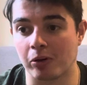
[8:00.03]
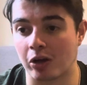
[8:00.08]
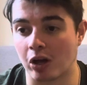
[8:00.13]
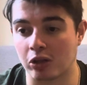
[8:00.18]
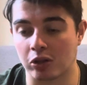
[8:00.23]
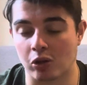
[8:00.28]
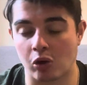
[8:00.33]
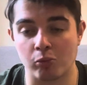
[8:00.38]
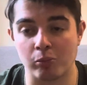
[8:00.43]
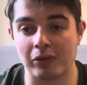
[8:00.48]

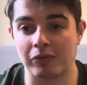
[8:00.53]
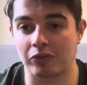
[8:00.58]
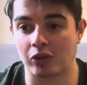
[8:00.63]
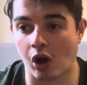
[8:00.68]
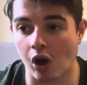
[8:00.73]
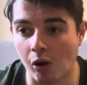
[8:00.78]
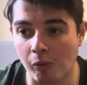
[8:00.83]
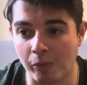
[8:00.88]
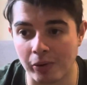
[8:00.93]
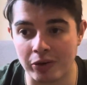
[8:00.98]
along with
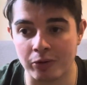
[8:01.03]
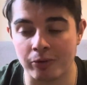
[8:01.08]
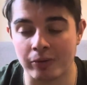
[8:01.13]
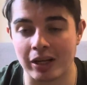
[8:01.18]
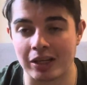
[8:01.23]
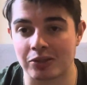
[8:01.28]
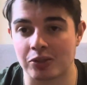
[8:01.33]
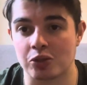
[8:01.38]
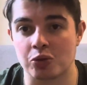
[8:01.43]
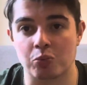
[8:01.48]
Darwin
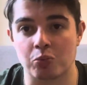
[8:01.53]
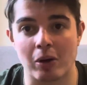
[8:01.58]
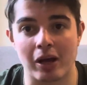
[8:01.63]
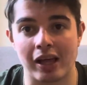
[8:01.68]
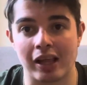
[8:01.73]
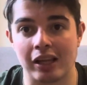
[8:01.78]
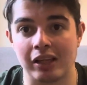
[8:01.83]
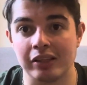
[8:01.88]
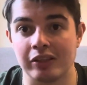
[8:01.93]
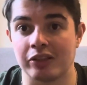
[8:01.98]
Núñez as
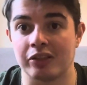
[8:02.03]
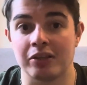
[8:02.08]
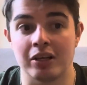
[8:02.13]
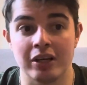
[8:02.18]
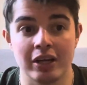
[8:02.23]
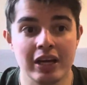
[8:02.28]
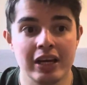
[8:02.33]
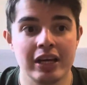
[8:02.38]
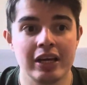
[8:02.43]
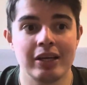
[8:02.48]
well, and
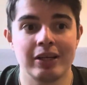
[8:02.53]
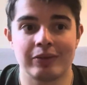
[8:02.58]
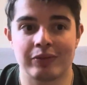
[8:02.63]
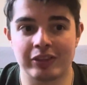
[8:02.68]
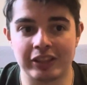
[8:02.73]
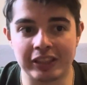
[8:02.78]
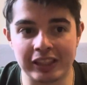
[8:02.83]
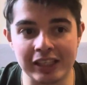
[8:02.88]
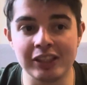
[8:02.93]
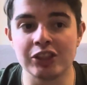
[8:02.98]

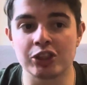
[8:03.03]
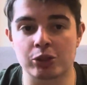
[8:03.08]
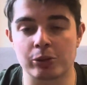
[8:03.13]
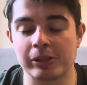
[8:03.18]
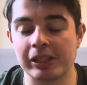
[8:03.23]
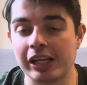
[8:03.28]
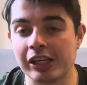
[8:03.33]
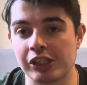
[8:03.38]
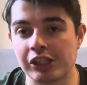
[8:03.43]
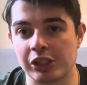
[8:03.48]
the
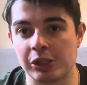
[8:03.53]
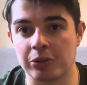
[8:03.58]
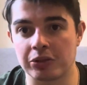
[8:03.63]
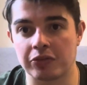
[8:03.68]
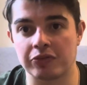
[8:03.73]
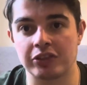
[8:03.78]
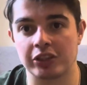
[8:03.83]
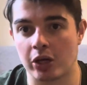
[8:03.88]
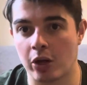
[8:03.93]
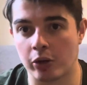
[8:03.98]
injury issues
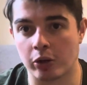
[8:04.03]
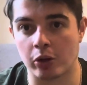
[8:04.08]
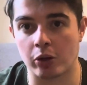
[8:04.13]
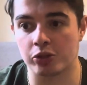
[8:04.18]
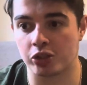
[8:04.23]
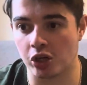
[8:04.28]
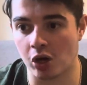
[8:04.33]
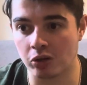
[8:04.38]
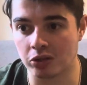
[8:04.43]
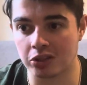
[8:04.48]
of Diogo
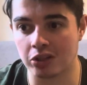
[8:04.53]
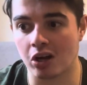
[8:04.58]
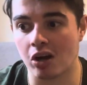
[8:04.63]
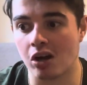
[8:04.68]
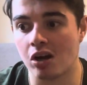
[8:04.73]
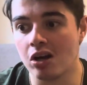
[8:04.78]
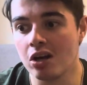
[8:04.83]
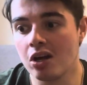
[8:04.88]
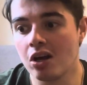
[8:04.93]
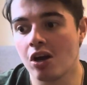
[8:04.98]

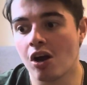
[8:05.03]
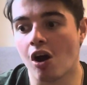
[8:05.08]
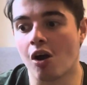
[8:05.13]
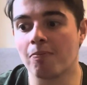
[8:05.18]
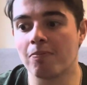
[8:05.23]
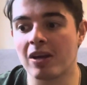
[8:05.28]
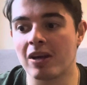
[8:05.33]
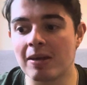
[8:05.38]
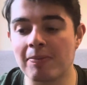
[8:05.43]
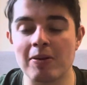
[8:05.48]
Jota, are
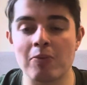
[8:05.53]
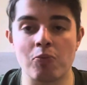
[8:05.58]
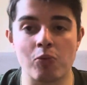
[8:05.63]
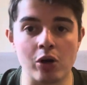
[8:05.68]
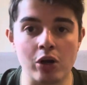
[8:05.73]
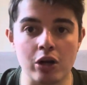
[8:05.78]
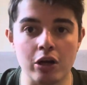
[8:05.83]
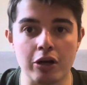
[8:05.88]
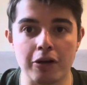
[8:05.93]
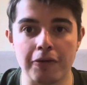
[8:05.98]
maybe
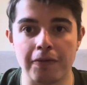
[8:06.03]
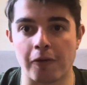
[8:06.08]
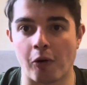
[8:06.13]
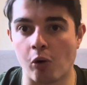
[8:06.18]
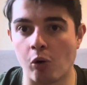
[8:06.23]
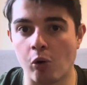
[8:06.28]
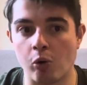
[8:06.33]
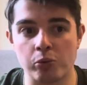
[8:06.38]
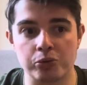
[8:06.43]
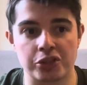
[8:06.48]
worth
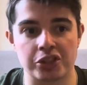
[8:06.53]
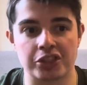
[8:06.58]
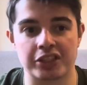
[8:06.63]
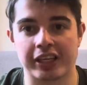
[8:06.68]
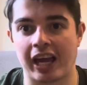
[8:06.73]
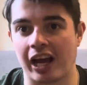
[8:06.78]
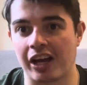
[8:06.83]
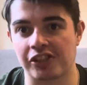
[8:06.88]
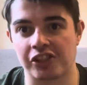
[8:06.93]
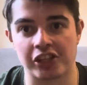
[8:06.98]
all just
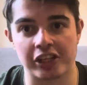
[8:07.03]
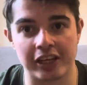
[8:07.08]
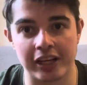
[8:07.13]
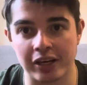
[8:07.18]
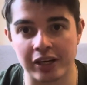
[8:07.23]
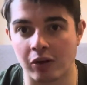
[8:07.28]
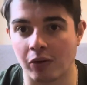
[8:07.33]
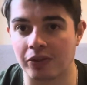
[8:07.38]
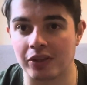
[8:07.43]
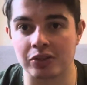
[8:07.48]
cashing in
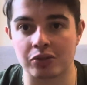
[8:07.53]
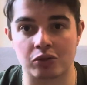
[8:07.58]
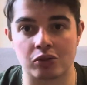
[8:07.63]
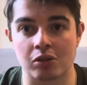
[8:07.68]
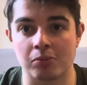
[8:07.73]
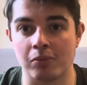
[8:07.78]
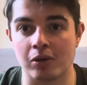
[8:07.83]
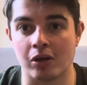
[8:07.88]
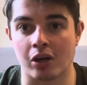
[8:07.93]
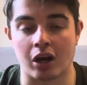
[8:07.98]
on this
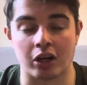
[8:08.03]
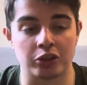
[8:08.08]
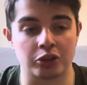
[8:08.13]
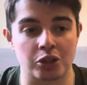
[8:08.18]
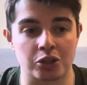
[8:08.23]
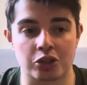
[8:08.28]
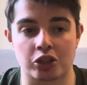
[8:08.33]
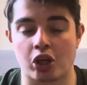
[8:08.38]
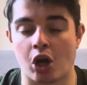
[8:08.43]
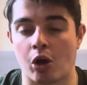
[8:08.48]
summer and
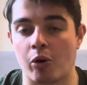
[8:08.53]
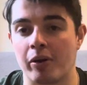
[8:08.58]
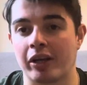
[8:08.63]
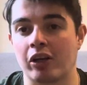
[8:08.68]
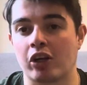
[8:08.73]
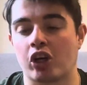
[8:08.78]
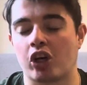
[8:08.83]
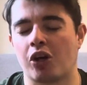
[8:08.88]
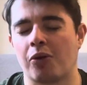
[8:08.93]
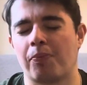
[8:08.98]
just
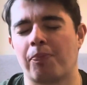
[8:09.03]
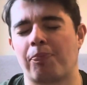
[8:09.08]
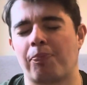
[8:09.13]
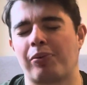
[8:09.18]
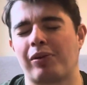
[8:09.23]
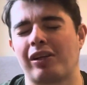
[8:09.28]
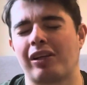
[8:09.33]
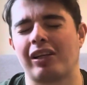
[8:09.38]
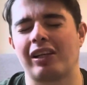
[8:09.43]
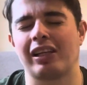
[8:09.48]
going
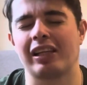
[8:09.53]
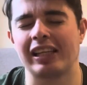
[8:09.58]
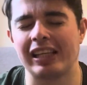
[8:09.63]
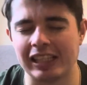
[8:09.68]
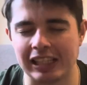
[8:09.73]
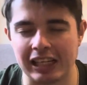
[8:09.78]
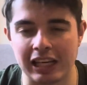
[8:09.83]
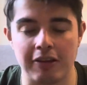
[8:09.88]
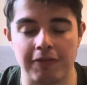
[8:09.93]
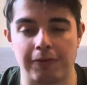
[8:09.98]

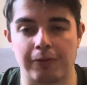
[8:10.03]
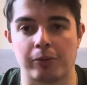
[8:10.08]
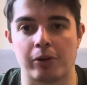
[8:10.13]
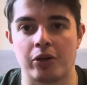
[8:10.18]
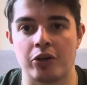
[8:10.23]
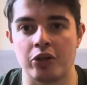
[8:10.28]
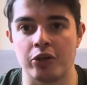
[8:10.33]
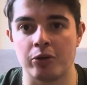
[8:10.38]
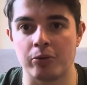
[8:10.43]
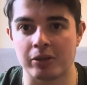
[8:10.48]
completely for a
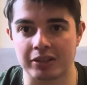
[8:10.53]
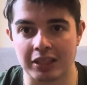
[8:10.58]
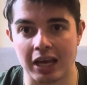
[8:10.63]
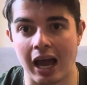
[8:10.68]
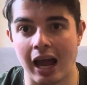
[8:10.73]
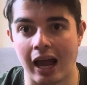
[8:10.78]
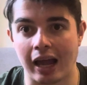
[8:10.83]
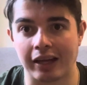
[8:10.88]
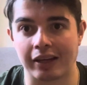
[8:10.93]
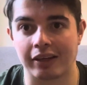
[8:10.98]
new
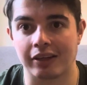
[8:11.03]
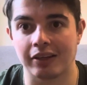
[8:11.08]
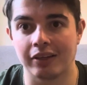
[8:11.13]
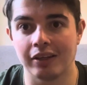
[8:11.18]
attack.